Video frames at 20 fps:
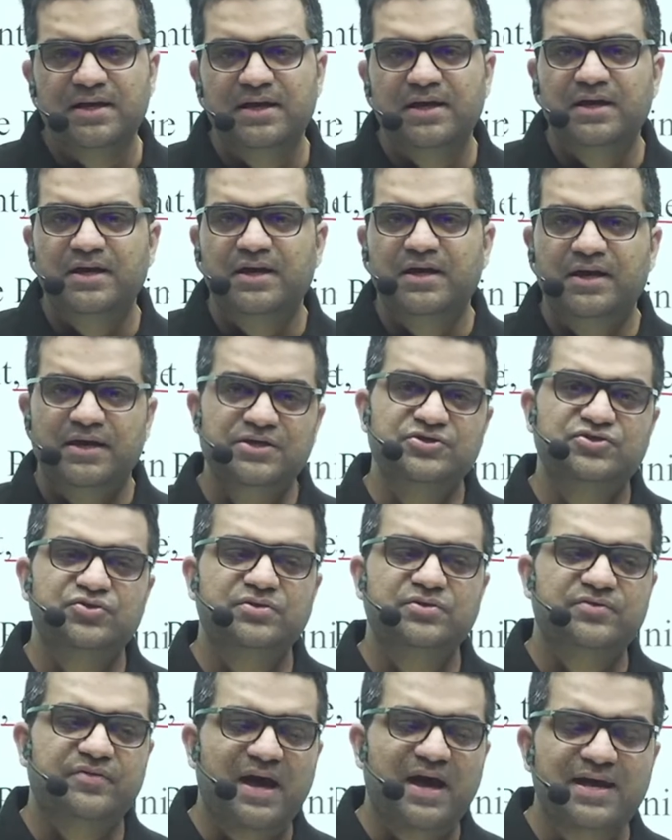He should
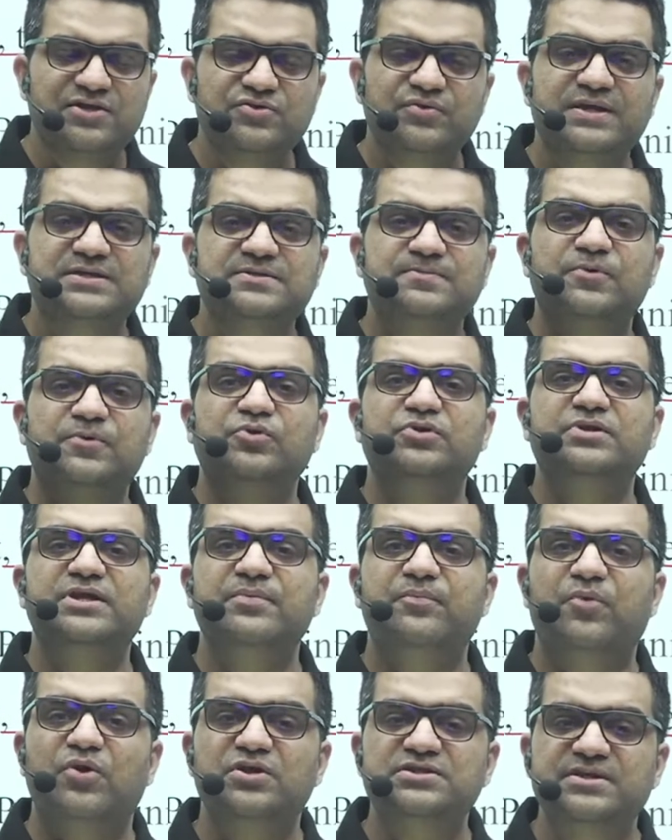try to explore the
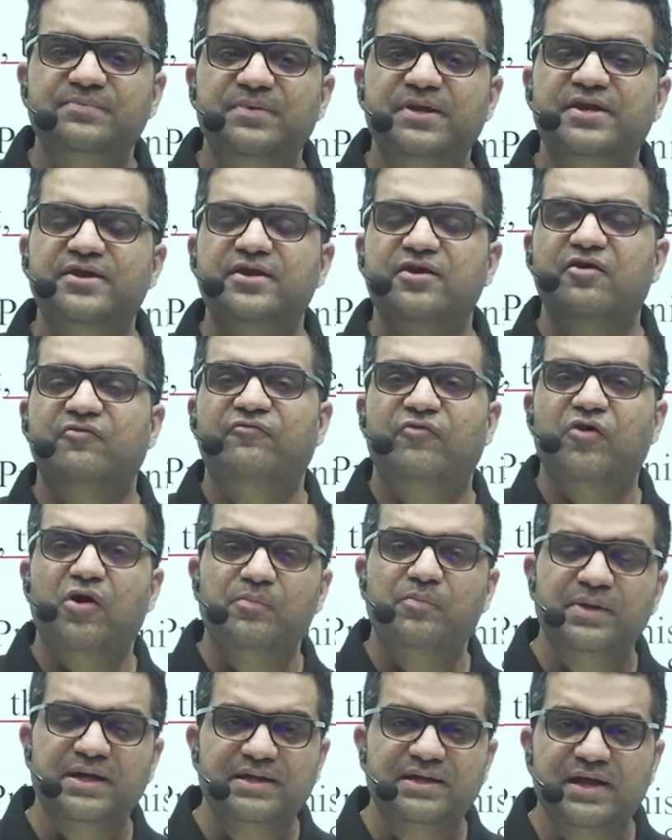possibility of forming
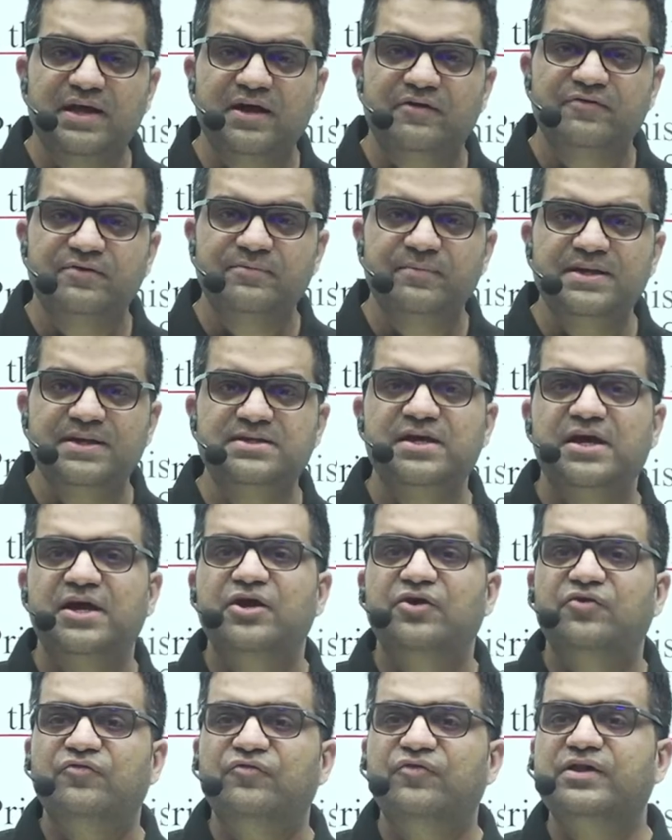the government
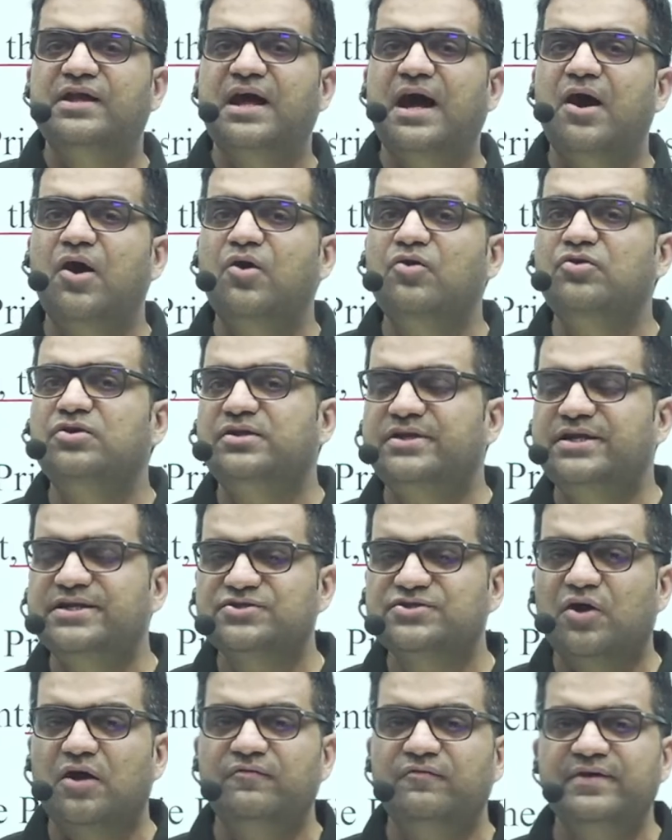without
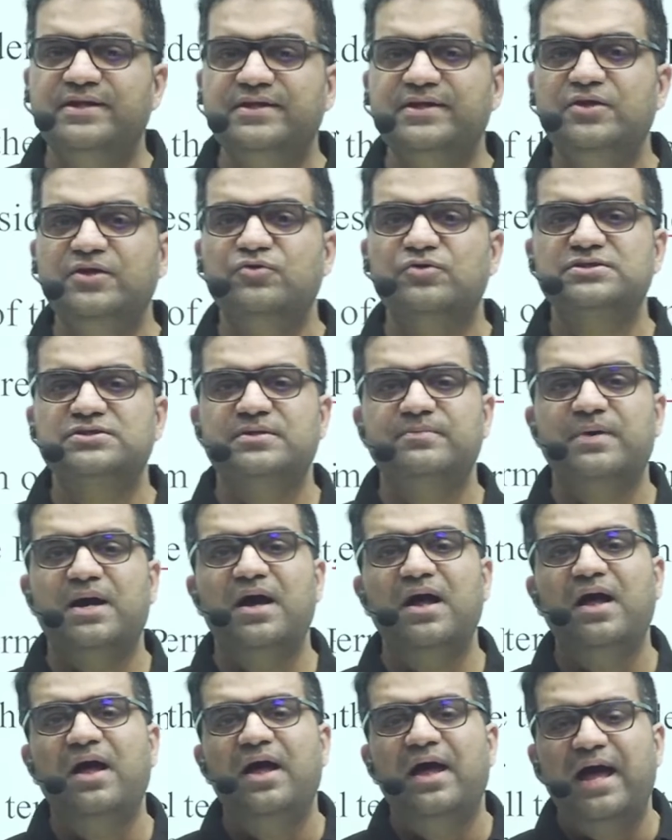dissolving the Lok Sabha
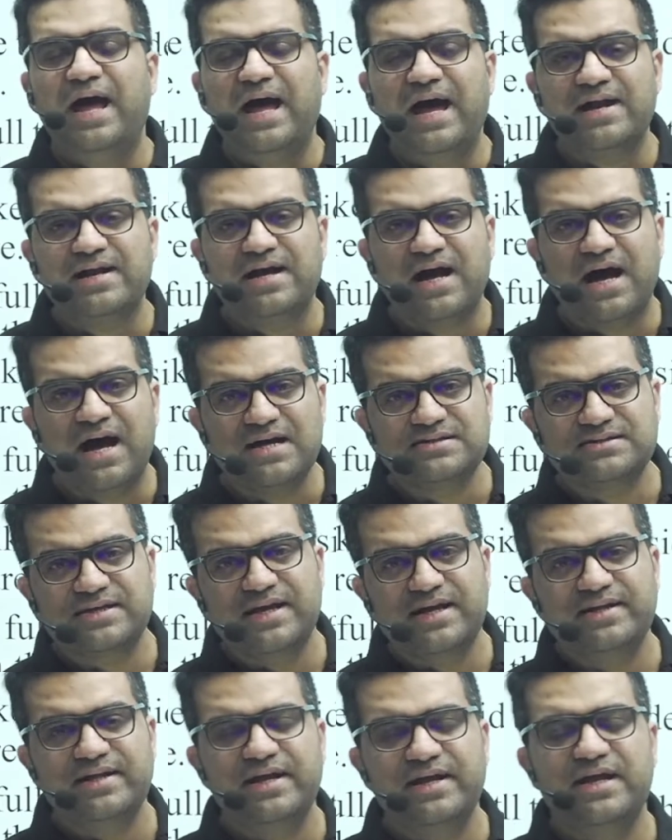and asking the
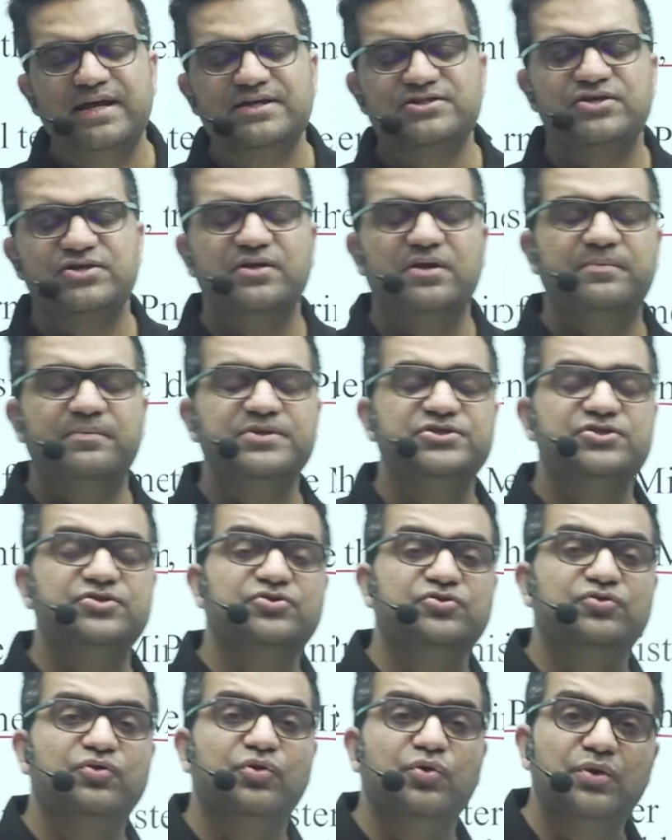election commission to
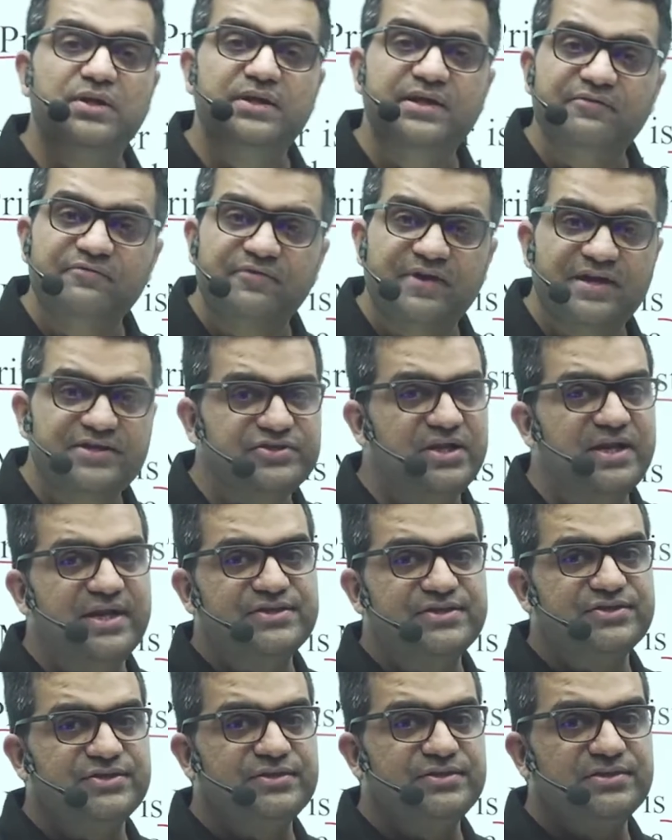hold the fresh
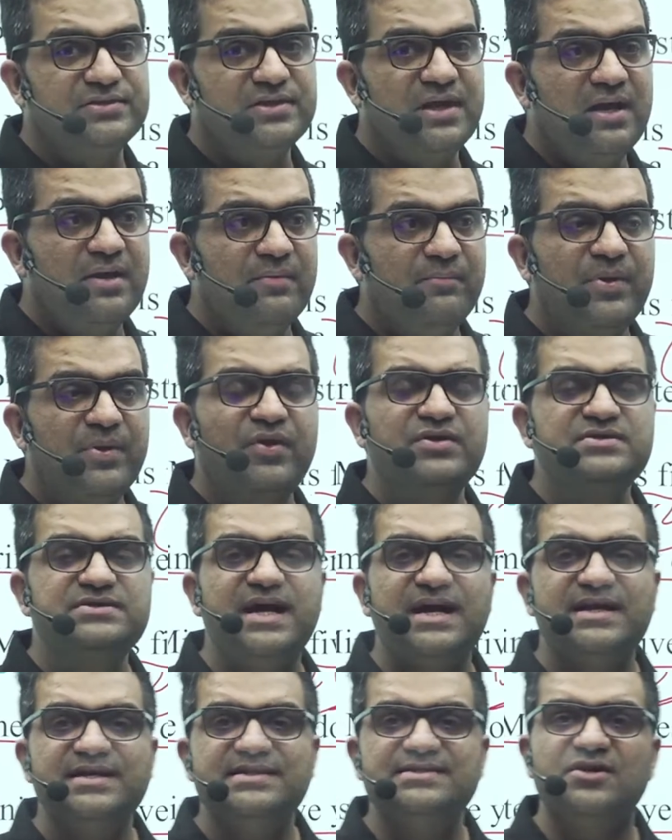elections, because that is
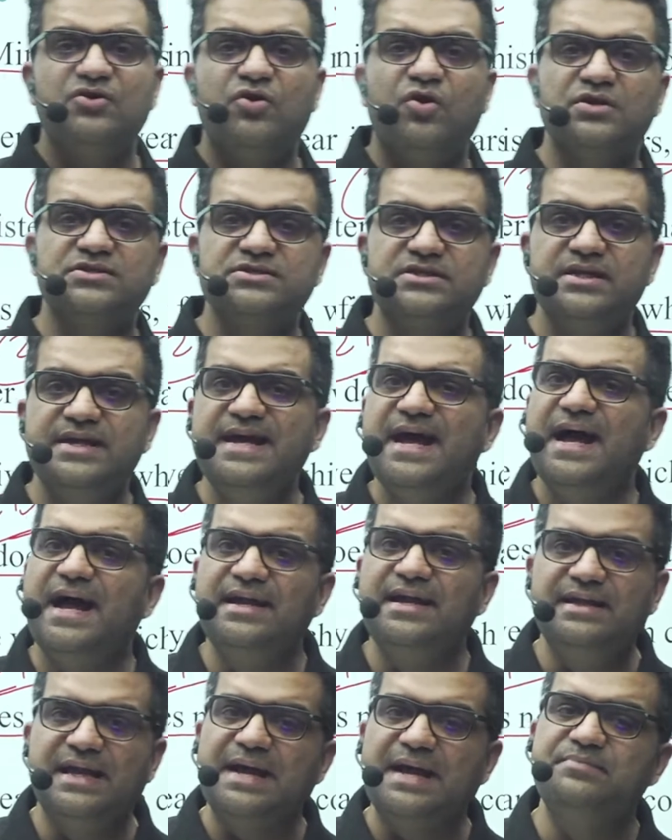a costly and
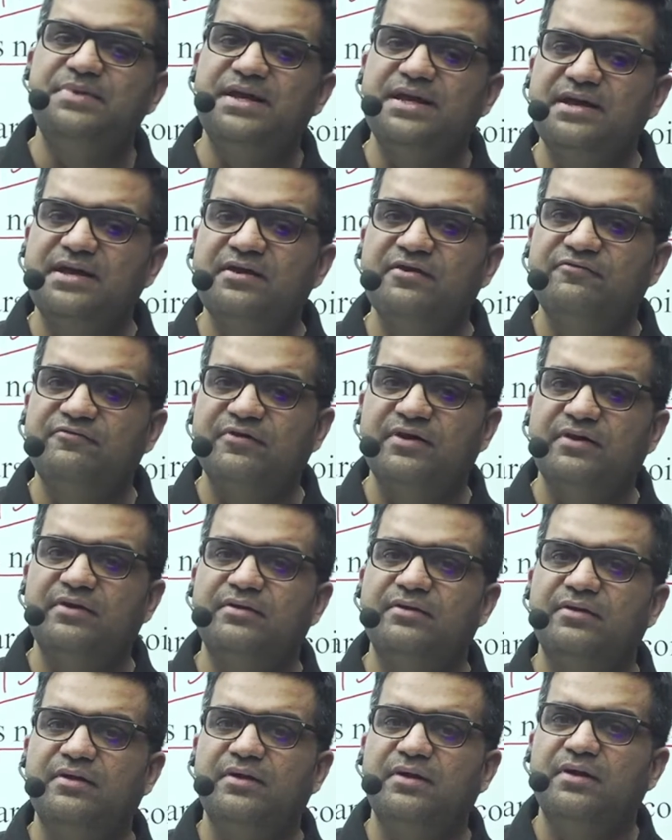time taking affair,
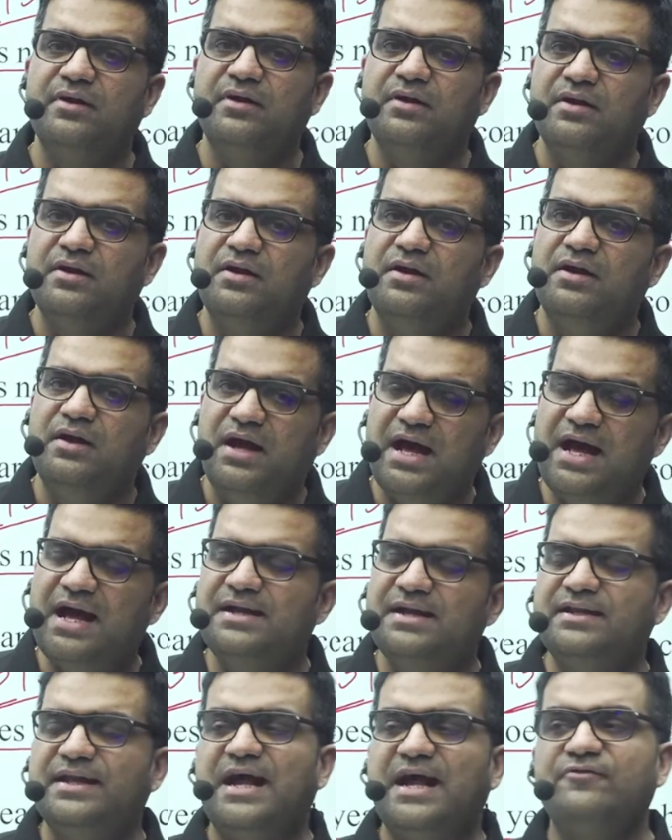and
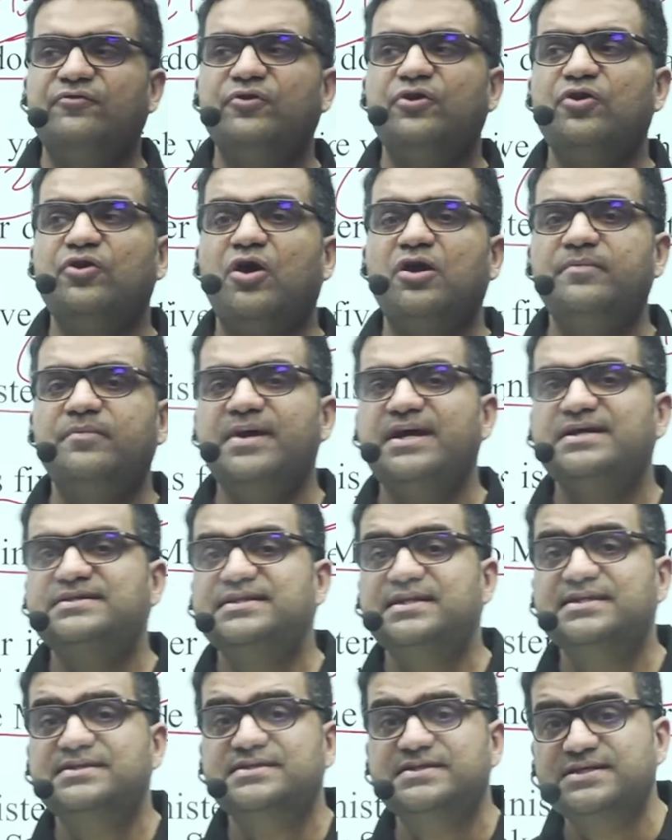that would not be a
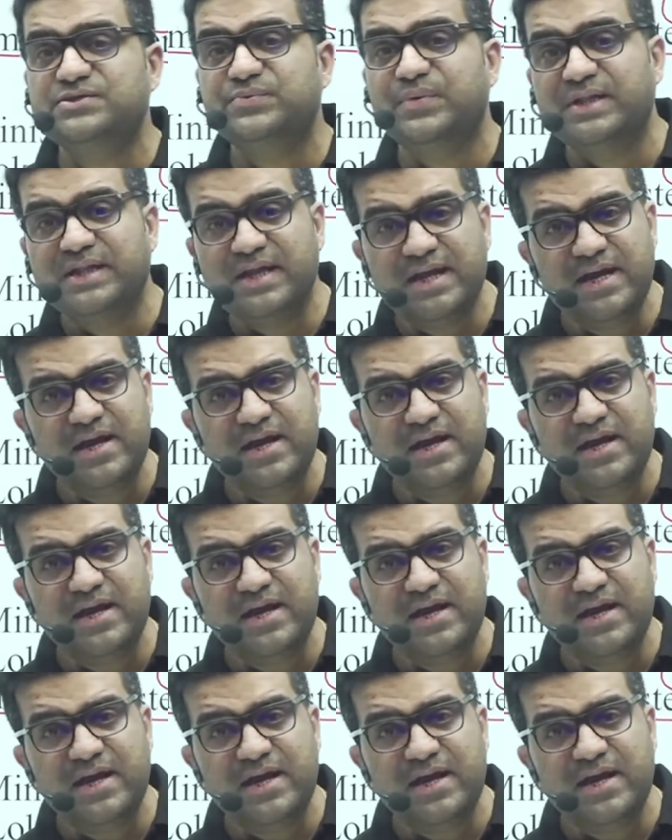justice with the